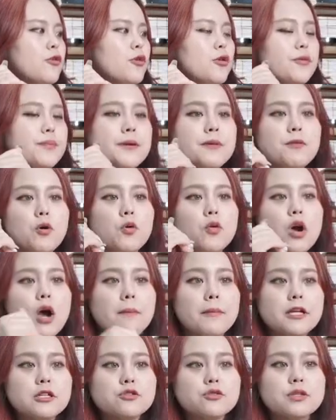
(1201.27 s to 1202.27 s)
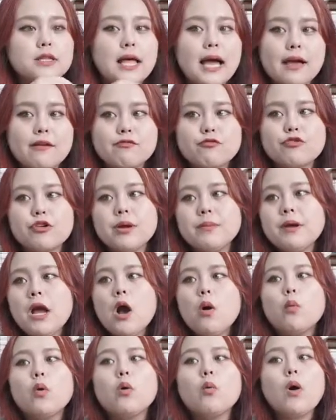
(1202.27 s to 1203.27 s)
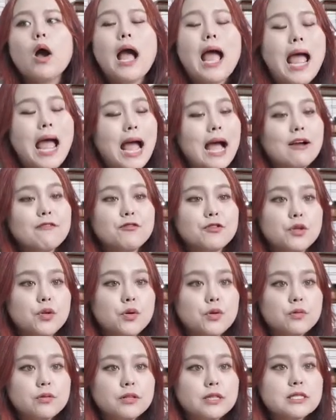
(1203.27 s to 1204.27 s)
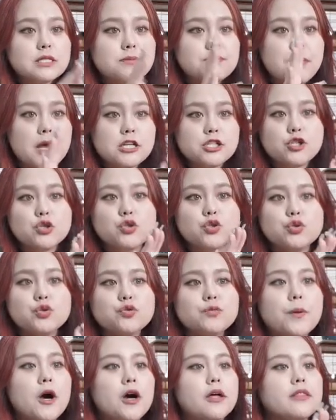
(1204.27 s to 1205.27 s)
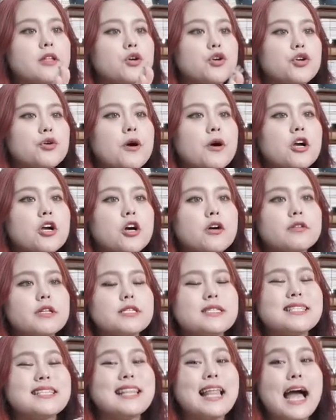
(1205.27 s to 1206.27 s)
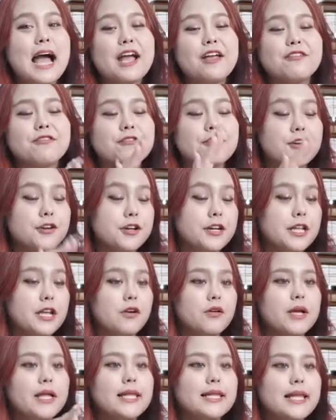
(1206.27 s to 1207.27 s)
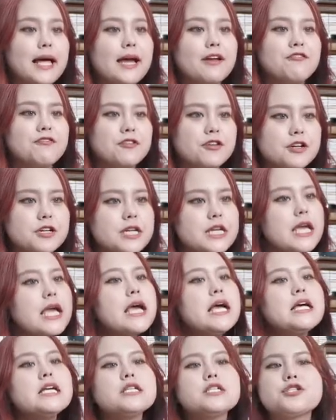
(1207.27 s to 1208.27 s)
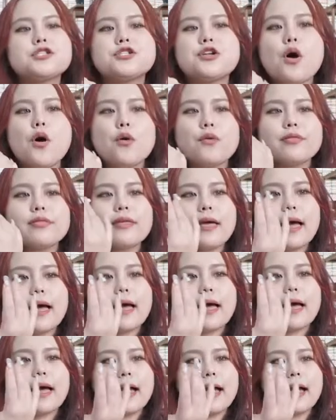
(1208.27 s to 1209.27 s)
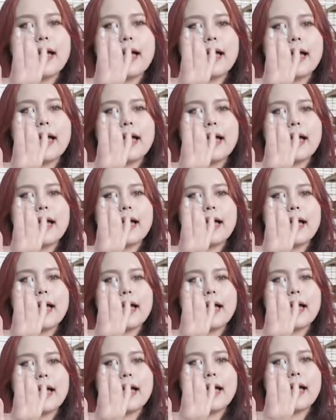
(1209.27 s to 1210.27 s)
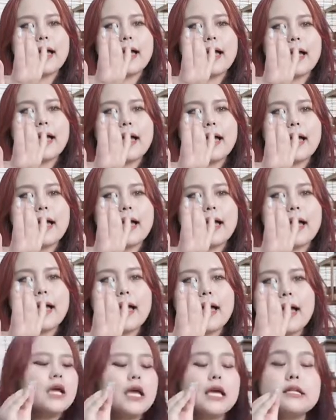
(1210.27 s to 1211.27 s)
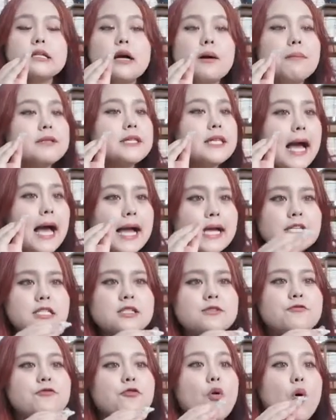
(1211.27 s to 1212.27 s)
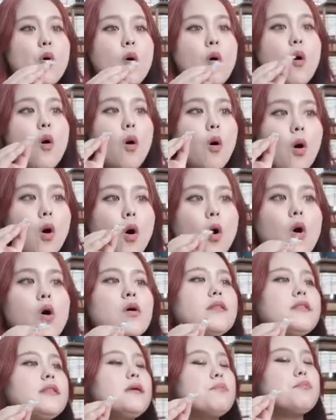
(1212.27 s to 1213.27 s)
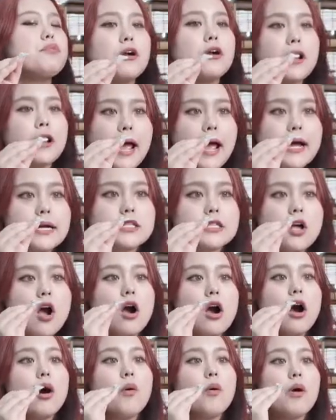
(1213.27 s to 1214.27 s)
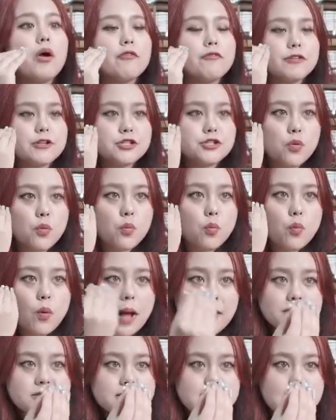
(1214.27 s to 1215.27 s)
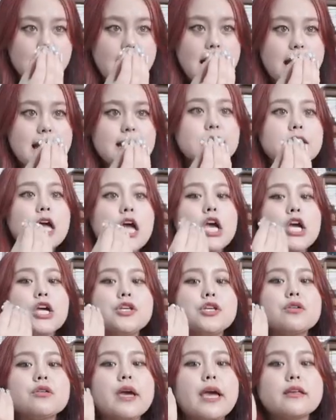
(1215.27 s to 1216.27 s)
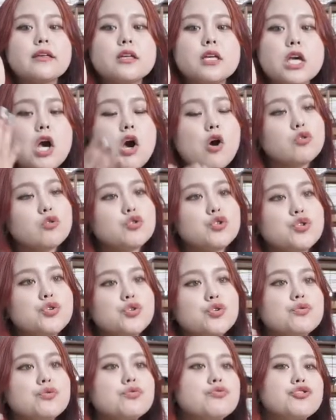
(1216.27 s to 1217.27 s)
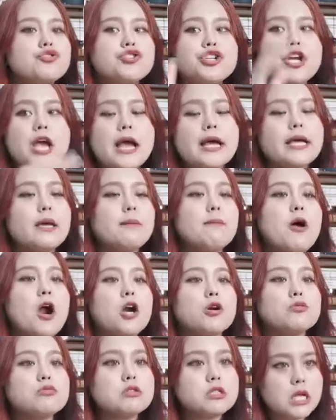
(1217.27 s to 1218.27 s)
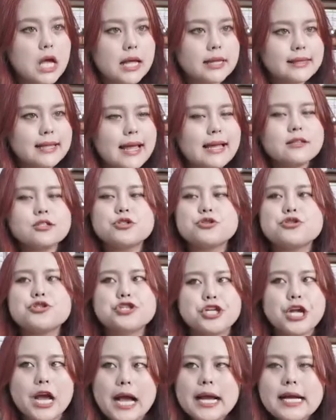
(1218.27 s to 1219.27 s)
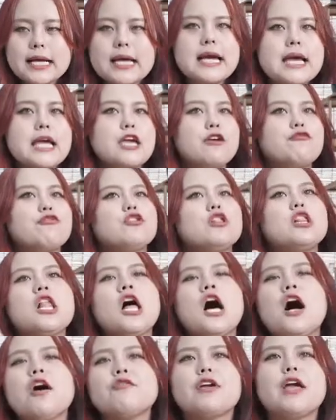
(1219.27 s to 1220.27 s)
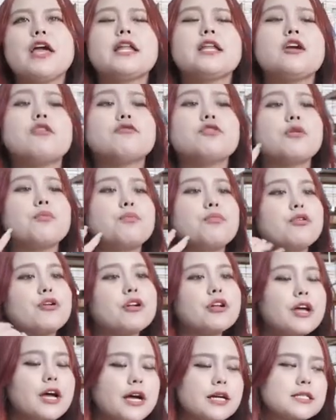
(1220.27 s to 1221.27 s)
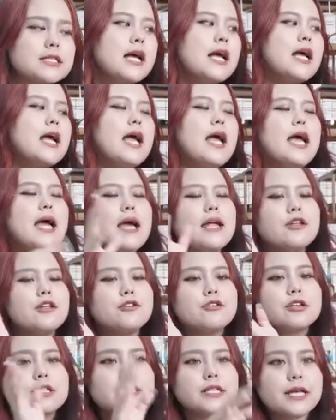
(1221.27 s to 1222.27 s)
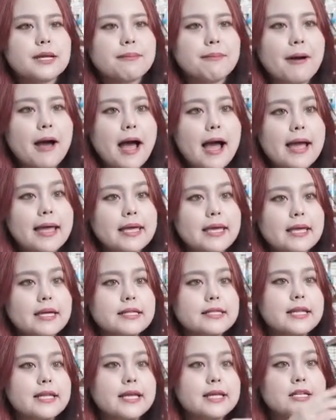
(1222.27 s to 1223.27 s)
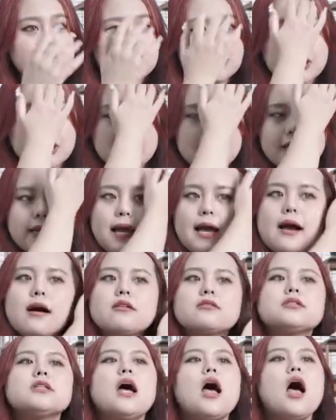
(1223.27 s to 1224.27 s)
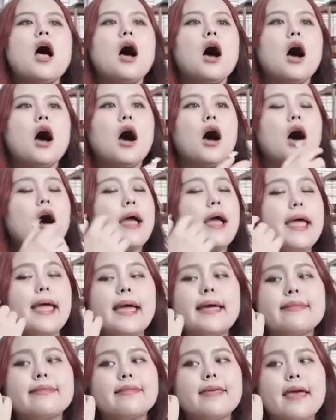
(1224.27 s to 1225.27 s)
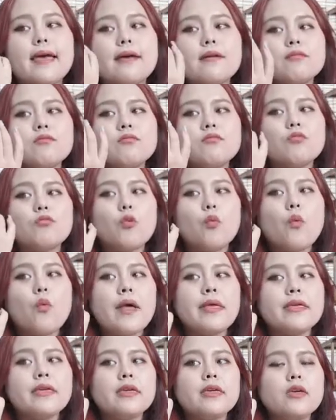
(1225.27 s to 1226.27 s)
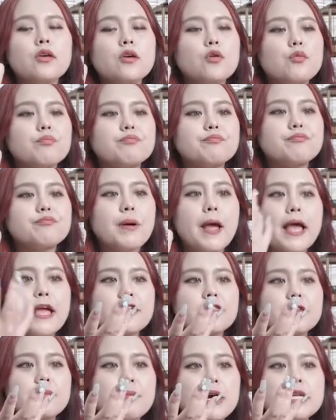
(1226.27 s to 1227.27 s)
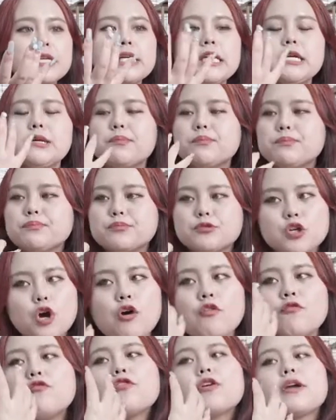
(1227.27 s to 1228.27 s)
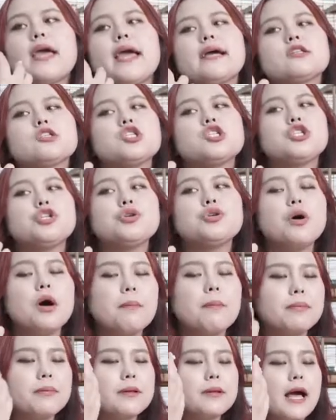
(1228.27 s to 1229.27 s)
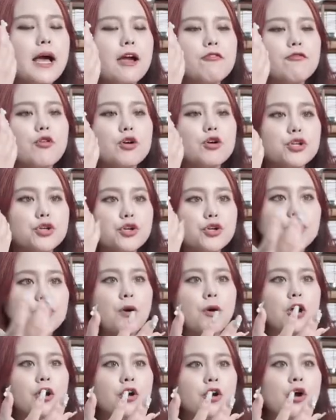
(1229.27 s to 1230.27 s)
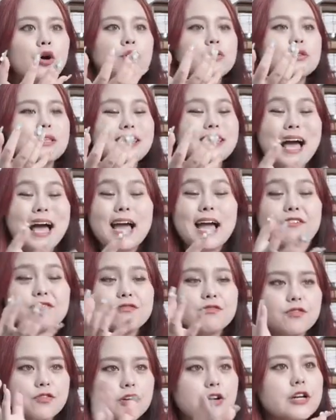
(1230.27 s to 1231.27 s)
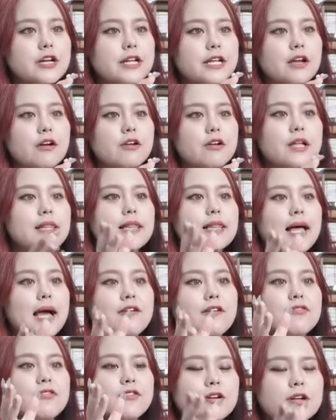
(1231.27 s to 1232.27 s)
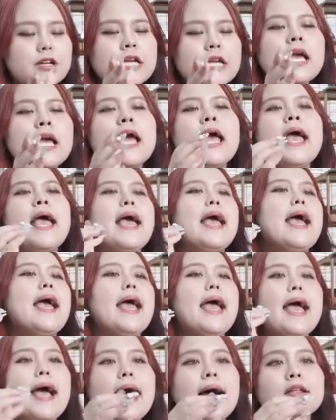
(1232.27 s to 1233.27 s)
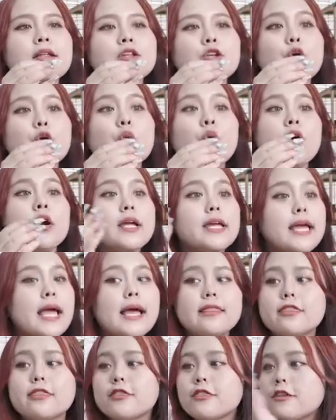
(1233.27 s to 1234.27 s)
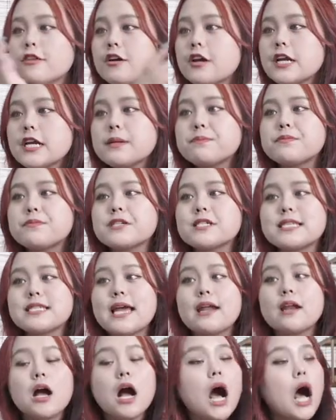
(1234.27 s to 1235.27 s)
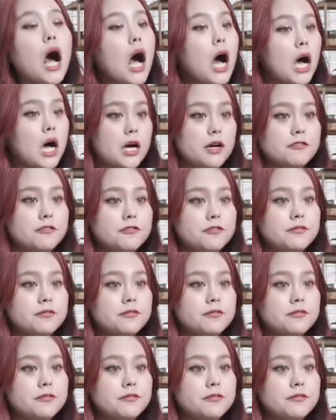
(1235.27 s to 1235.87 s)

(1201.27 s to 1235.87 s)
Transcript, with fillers: for the people who come into live stream, we will have you the special coupon. The coupon code is live 30. Okay, live 30. So that um, it applies for all the products on our official website. You can go to check imarku.net to check if you love any of the products and you click buying, click checkout. Uh, and then when you pay the money, don't forget to apply for the coupon code LIVE30, okay, LIVE30, and you will get 30% off